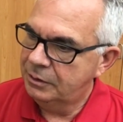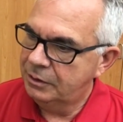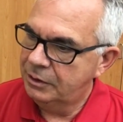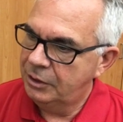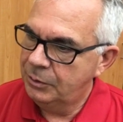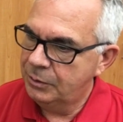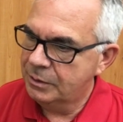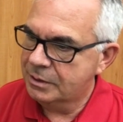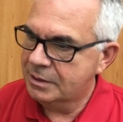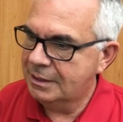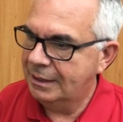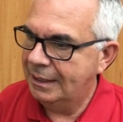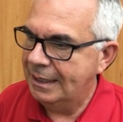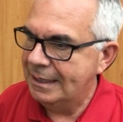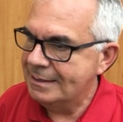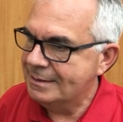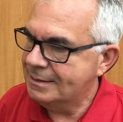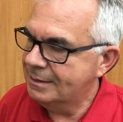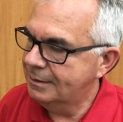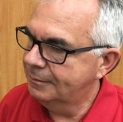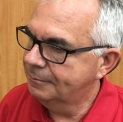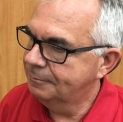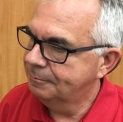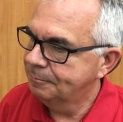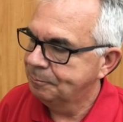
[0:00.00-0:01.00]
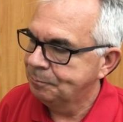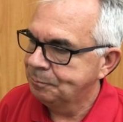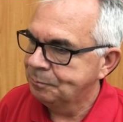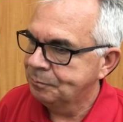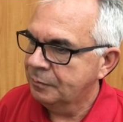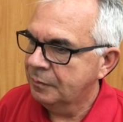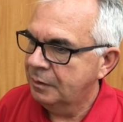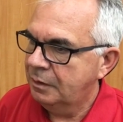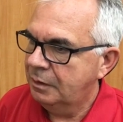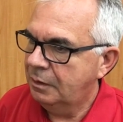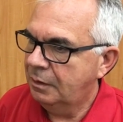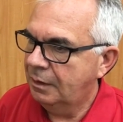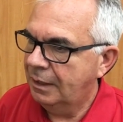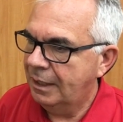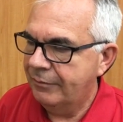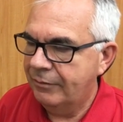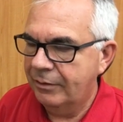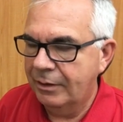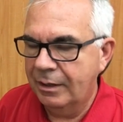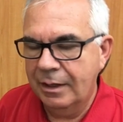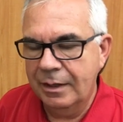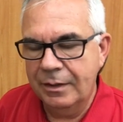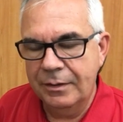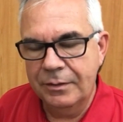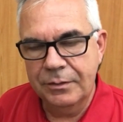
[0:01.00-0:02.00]
newest lesson, you'll have
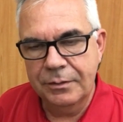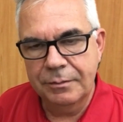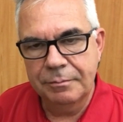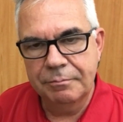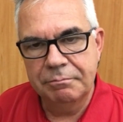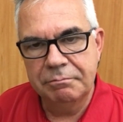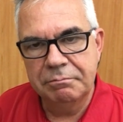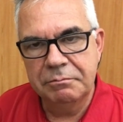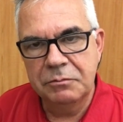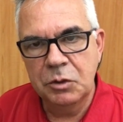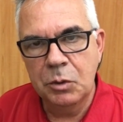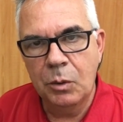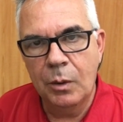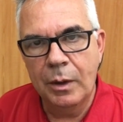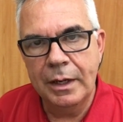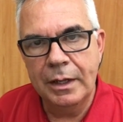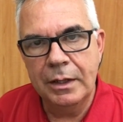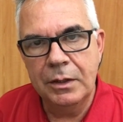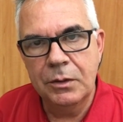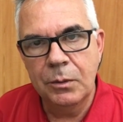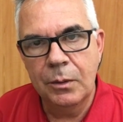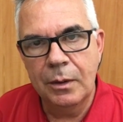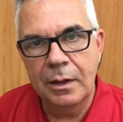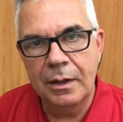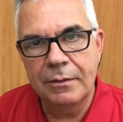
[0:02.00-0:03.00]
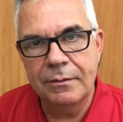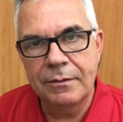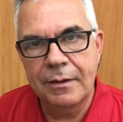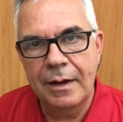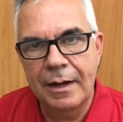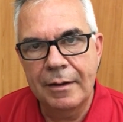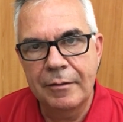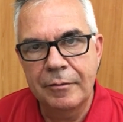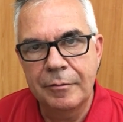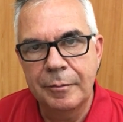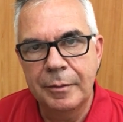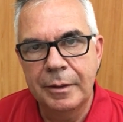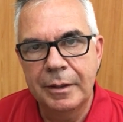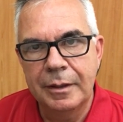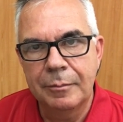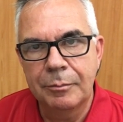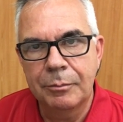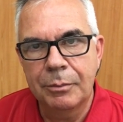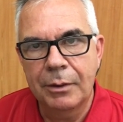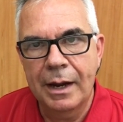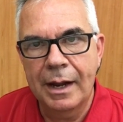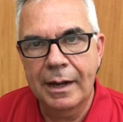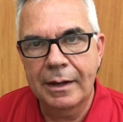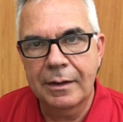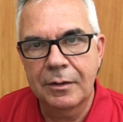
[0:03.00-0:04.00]
a nice 20-25 minute
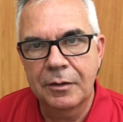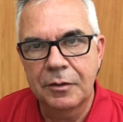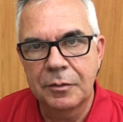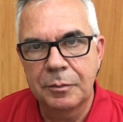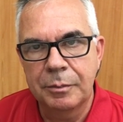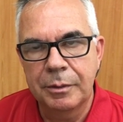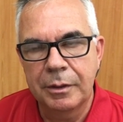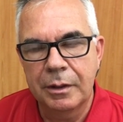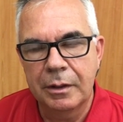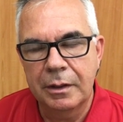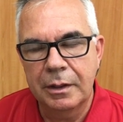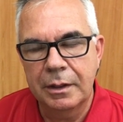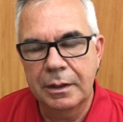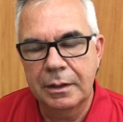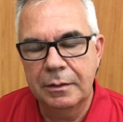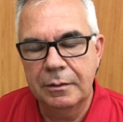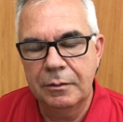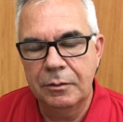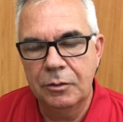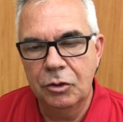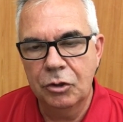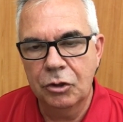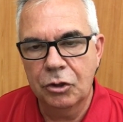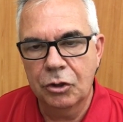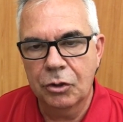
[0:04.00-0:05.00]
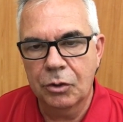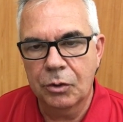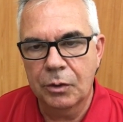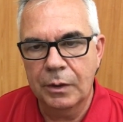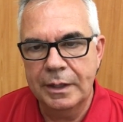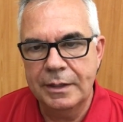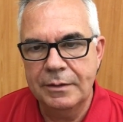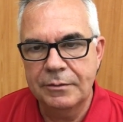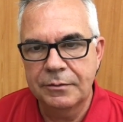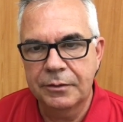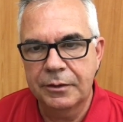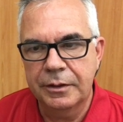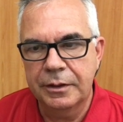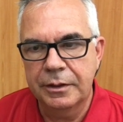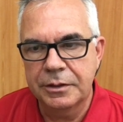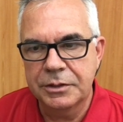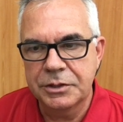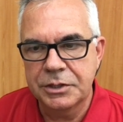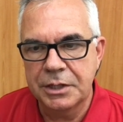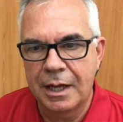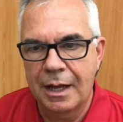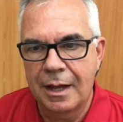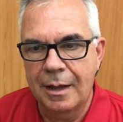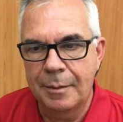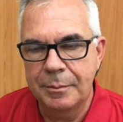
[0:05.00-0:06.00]
practice period. Great for your
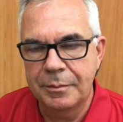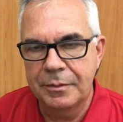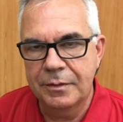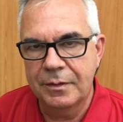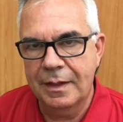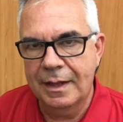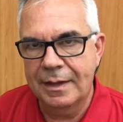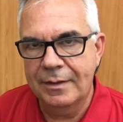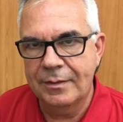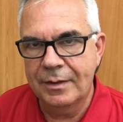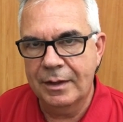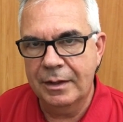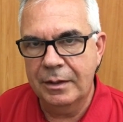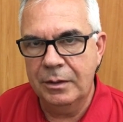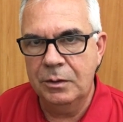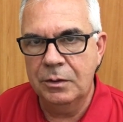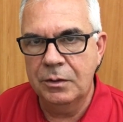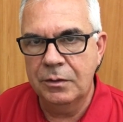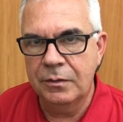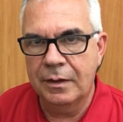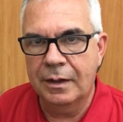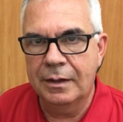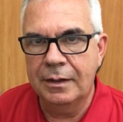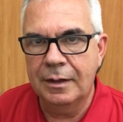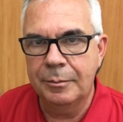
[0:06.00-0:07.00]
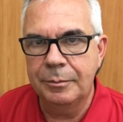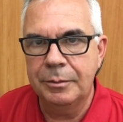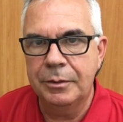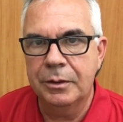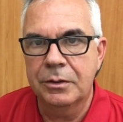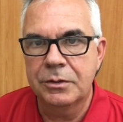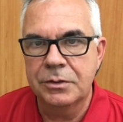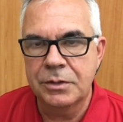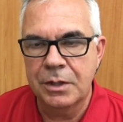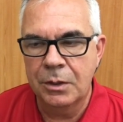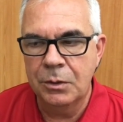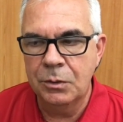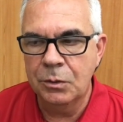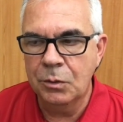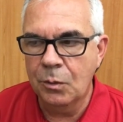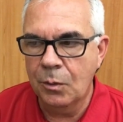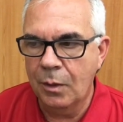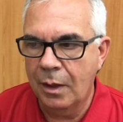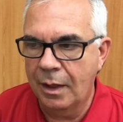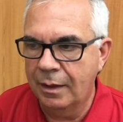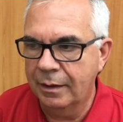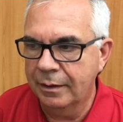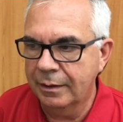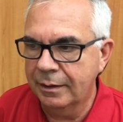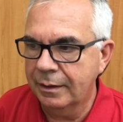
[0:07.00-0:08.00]
chops. That's how you develop your tone
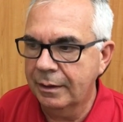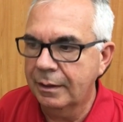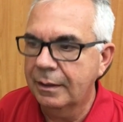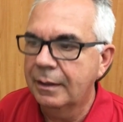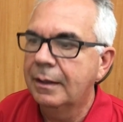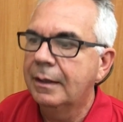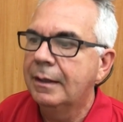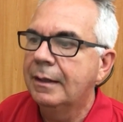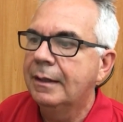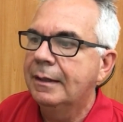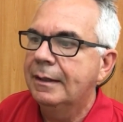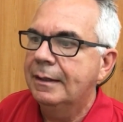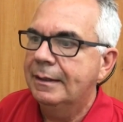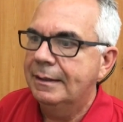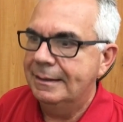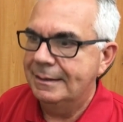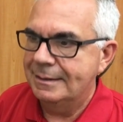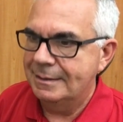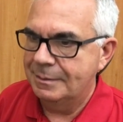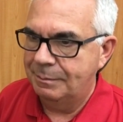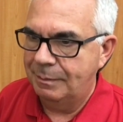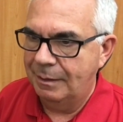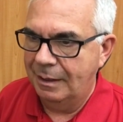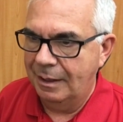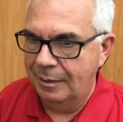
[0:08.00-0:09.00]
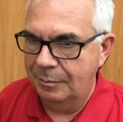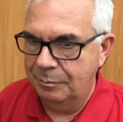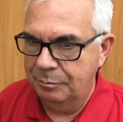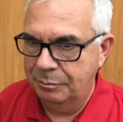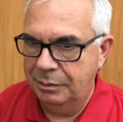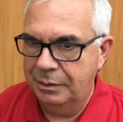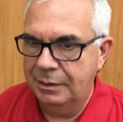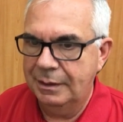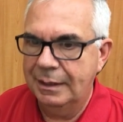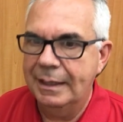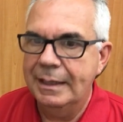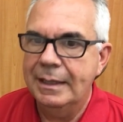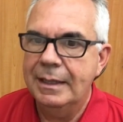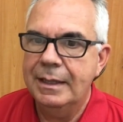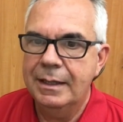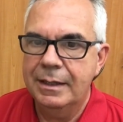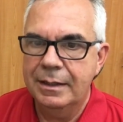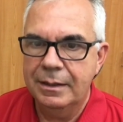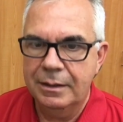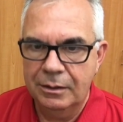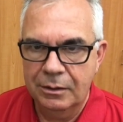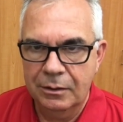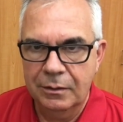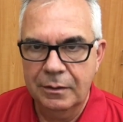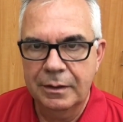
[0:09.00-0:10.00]
quality, is by
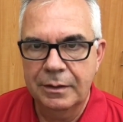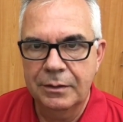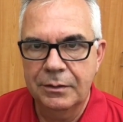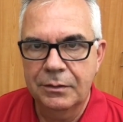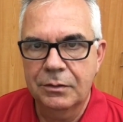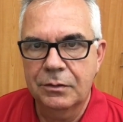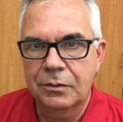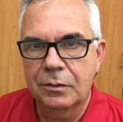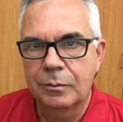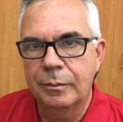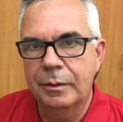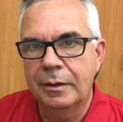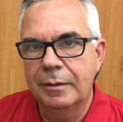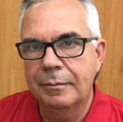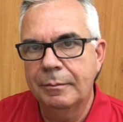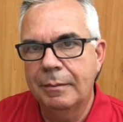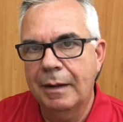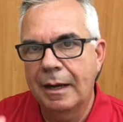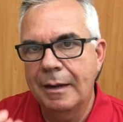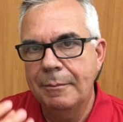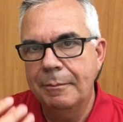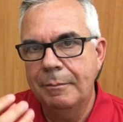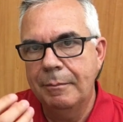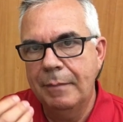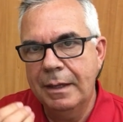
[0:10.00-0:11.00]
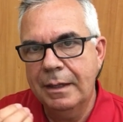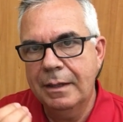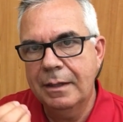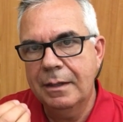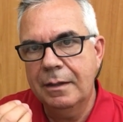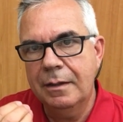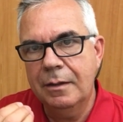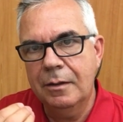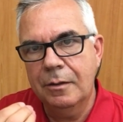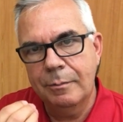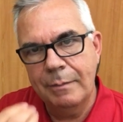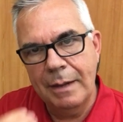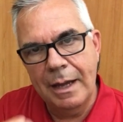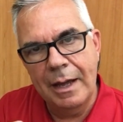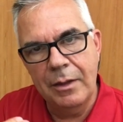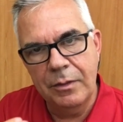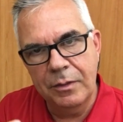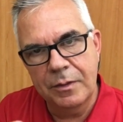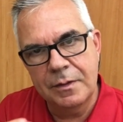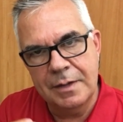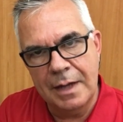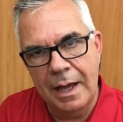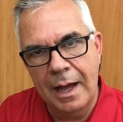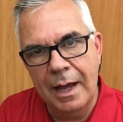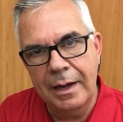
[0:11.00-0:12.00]
playing your instrument, by making your
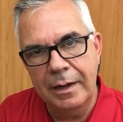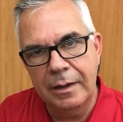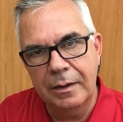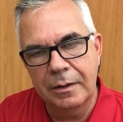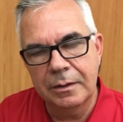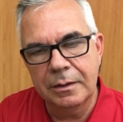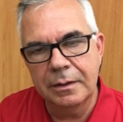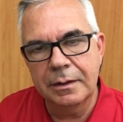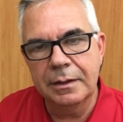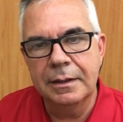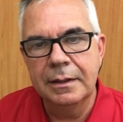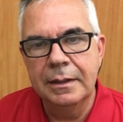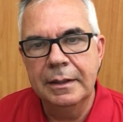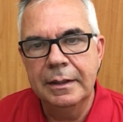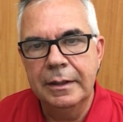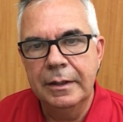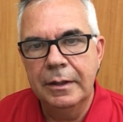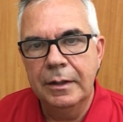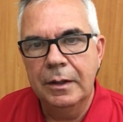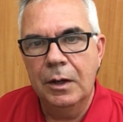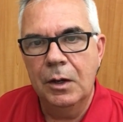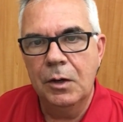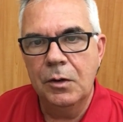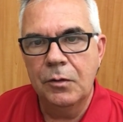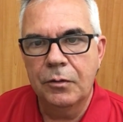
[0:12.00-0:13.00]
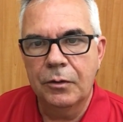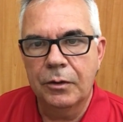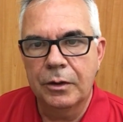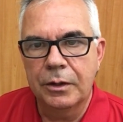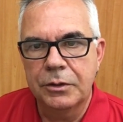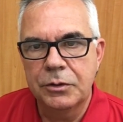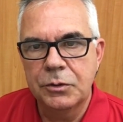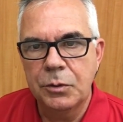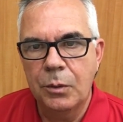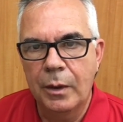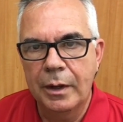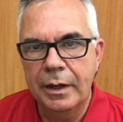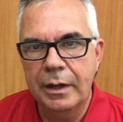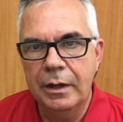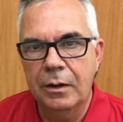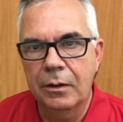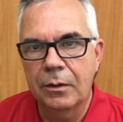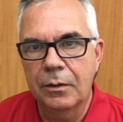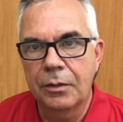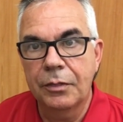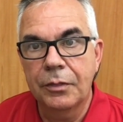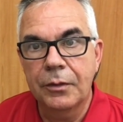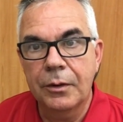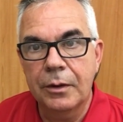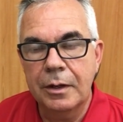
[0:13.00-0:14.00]
mouth tired over a 20
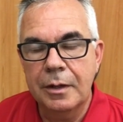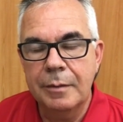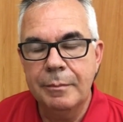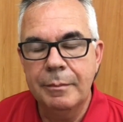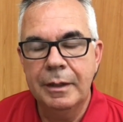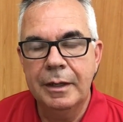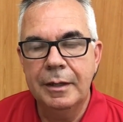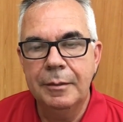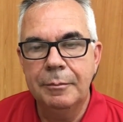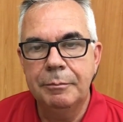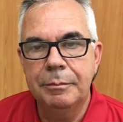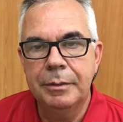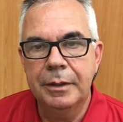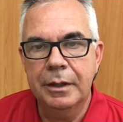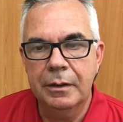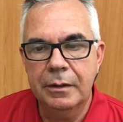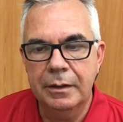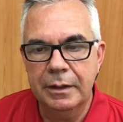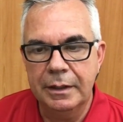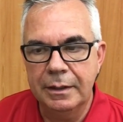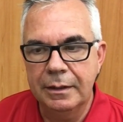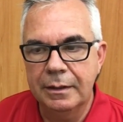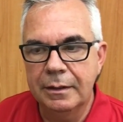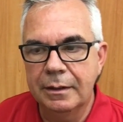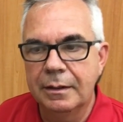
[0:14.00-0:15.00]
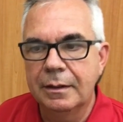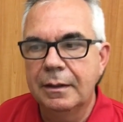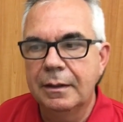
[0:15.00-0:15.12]
or 30 minute period.